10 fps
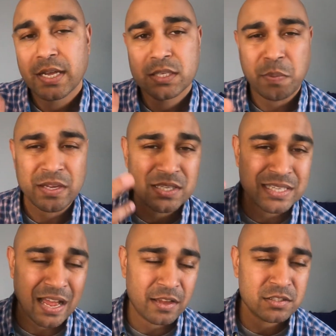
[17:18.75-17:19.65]
Spaces
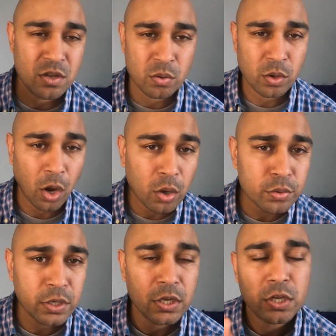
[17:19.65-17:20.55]
has no
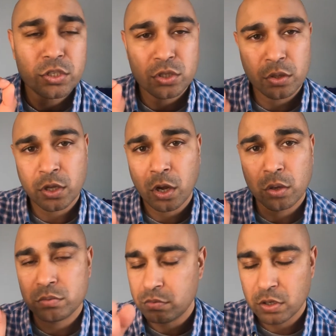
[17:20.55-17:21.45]
code, so the
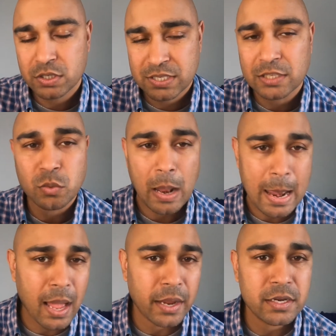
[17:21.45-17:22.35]
code understands what a
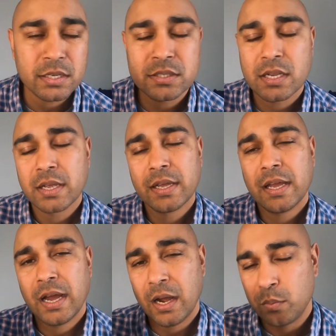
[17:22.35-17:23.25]
line is,
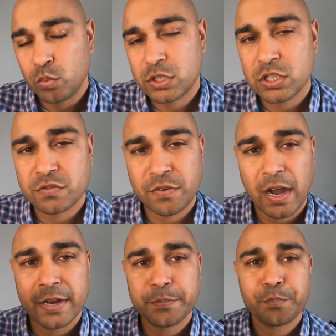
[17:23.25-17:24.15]
which is
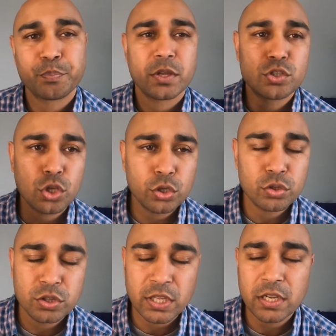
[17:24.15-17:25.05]
fine. So you
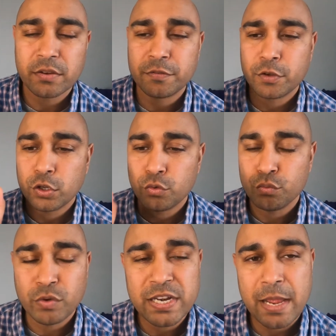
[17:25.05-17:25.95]
think of
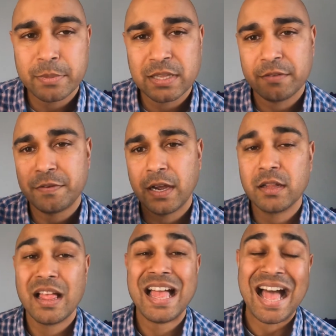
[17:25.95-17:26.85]
renaming that file
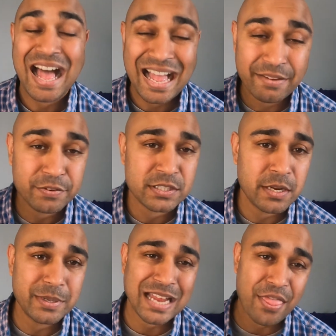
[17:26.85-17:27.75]
if it's an
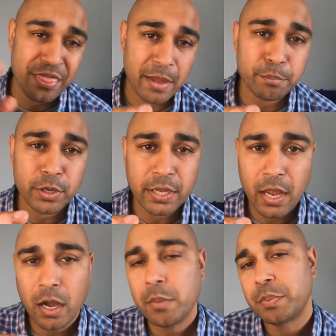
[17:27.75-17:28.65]
image and then putting it
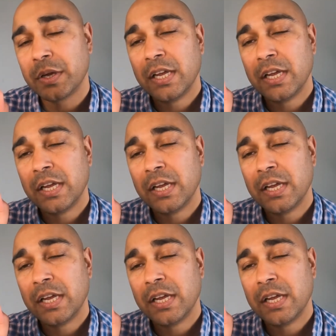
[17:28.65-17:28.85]
up.